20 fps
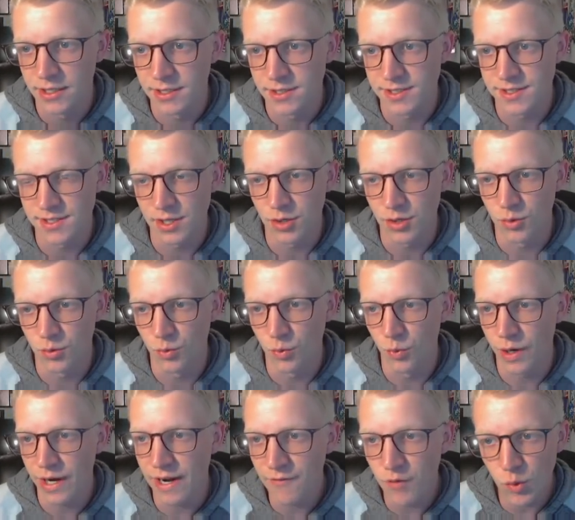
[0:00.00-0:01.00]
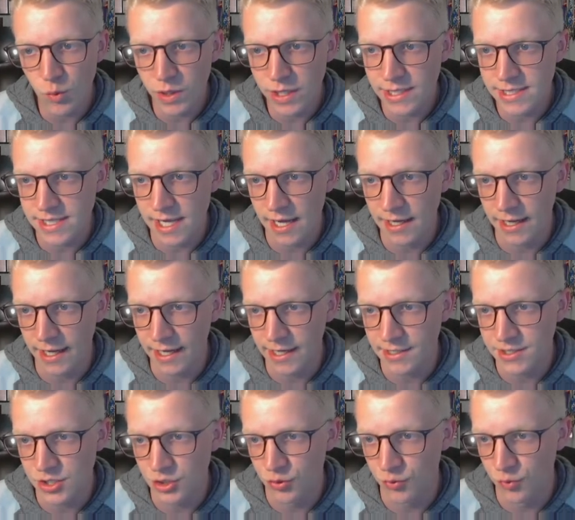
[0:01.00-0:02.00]
So whatever we assign to
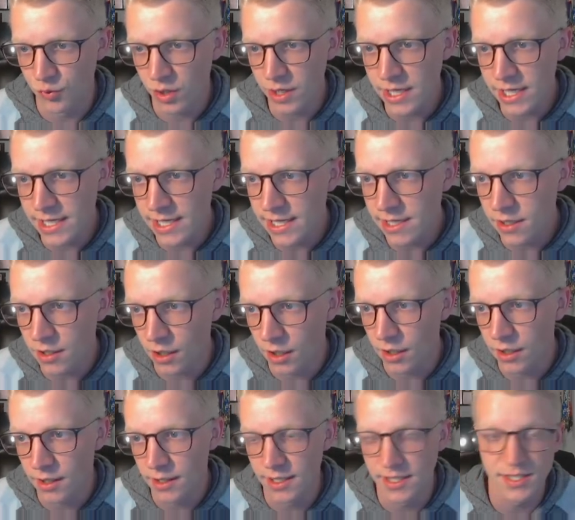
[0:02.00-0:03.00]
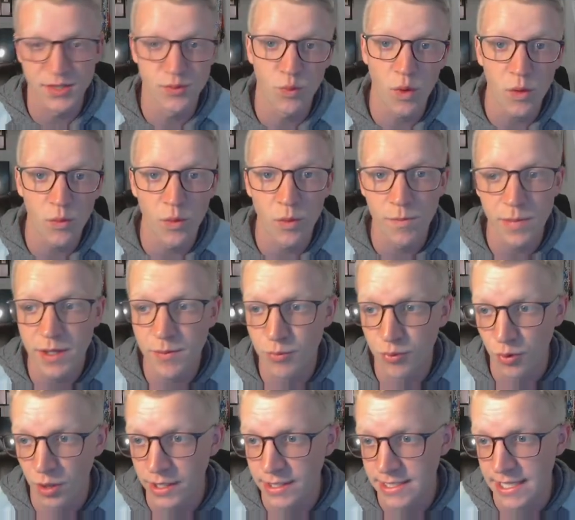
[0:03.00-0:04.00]
answer right here is what will be
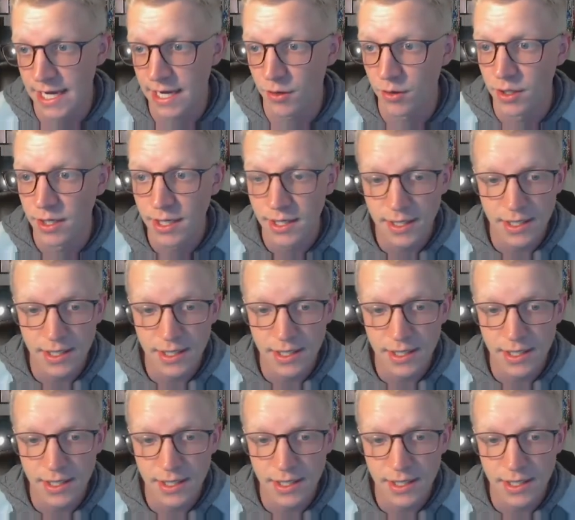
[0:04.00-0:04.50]
print out.